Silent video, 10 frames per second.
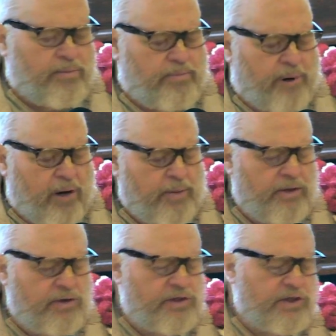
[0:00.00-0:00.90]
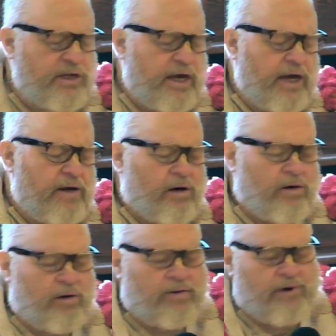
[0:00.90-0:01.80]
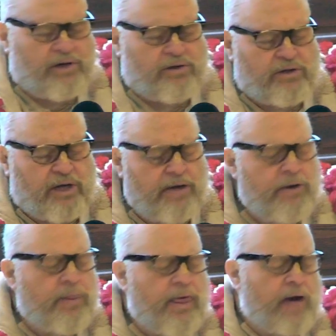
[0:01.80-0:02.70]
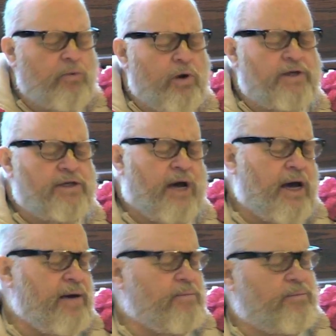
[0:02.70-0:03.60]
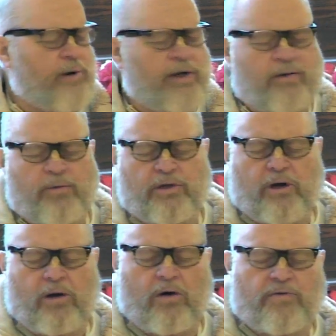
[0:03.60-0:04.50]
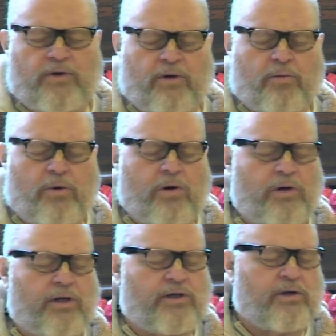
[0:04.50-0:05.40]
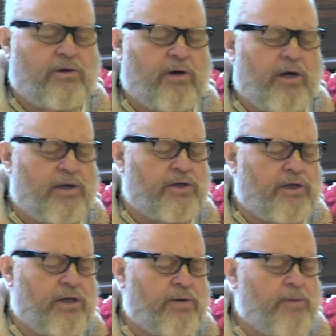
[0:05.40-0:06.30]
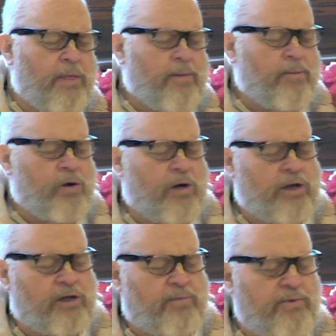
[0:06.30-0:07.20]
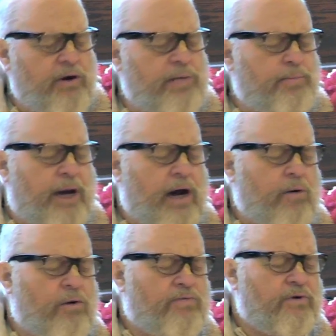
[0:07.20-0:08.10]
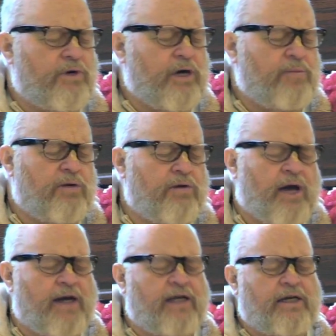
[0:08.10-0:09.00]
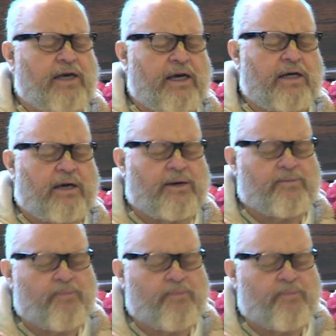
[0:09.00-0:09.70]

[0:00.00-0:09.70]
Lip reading: Prabhu used to say, and our Gaudiya Vaishnavas used to say, at one time Britain was all over the world as a very powerful united kingdom.